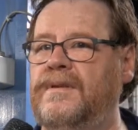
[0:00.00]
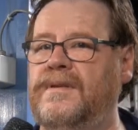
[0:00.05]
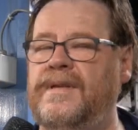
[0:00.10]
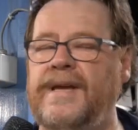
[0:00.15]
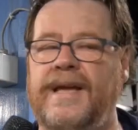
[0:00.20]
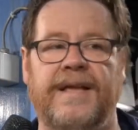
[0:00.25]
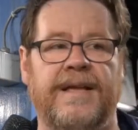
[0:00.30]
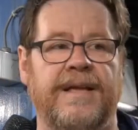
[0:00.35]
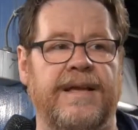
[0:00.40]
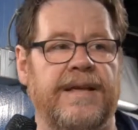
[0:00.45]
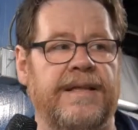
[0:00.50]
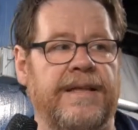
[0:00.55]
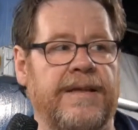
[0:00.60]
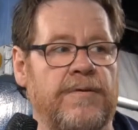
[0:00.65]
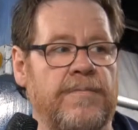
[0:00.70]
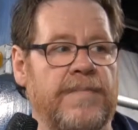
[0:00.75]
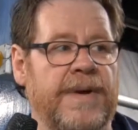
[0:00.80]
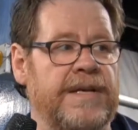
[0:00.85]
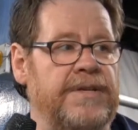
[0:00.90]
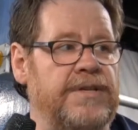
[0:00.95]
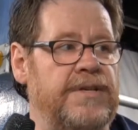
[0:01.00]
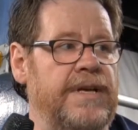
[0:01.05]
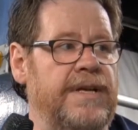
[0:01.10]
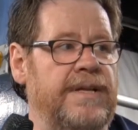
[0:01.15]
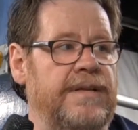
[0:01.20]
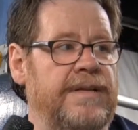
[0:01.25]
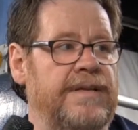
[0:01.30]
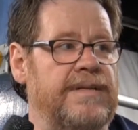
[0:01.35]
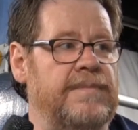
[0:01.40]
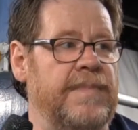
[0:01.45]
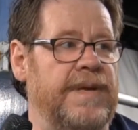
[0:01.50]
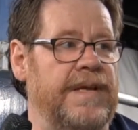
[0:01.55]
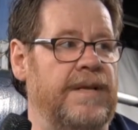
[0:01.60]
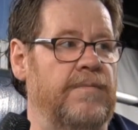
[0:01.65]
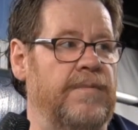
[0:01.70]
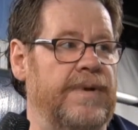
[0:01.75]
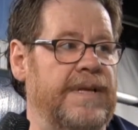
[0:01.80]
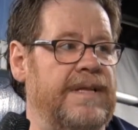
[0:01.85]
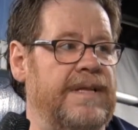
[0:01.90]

take a new machine. This means we